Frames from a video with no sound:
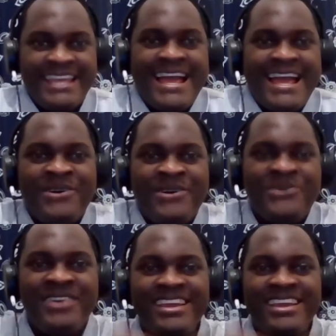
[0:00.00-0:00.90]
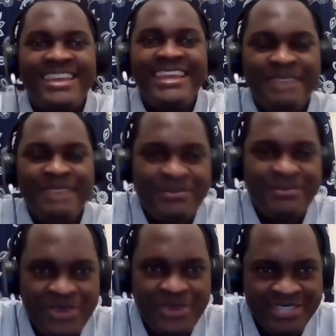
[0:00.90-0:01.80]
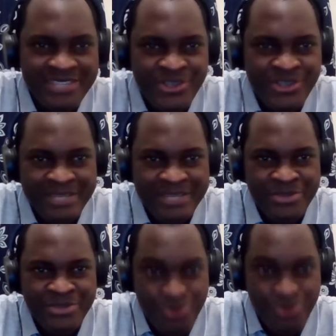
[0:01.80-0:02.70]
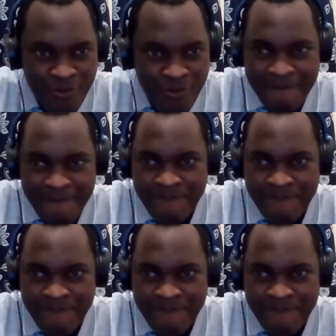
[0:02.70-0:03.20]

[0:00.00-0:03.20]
how it makes a mockery of the job that we do.